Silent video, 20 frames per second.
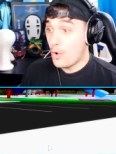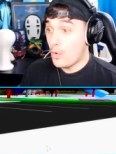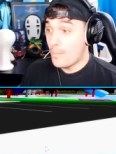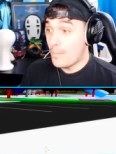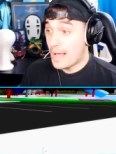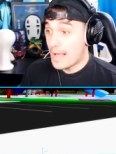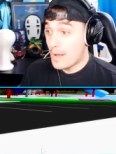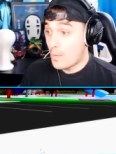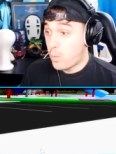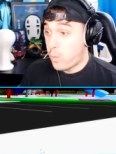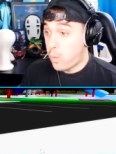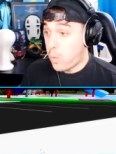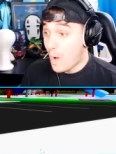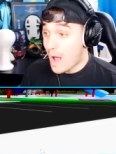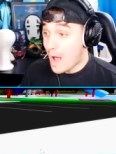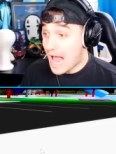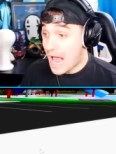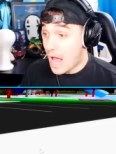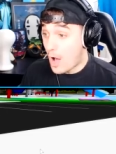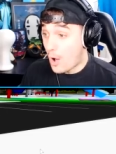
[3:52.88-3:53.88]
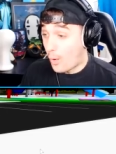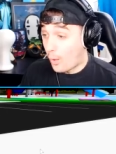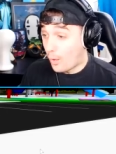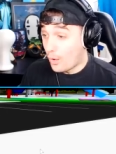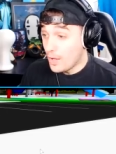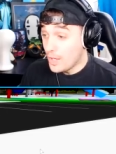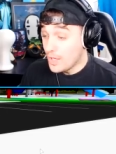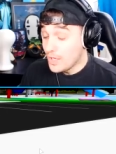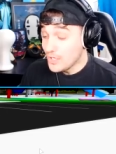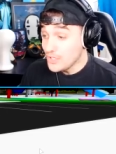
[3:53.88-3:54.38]
Oh my, wow.
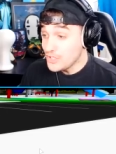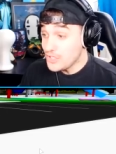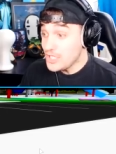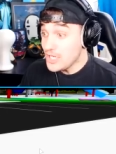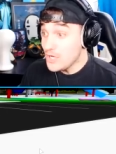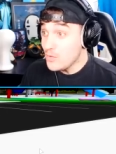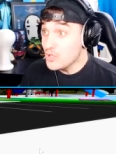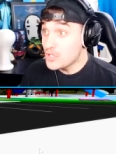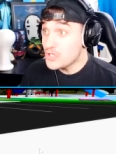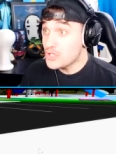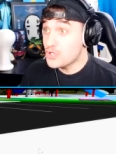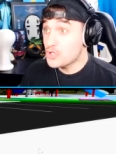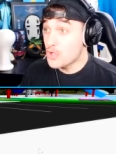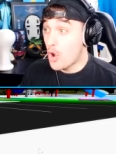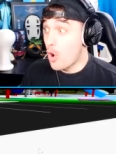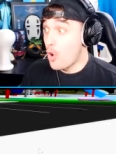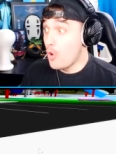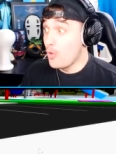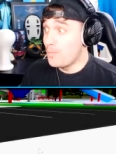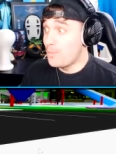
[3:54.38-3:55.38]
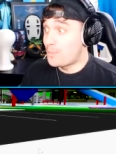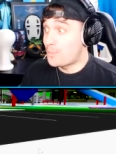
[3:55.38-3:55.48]
She was so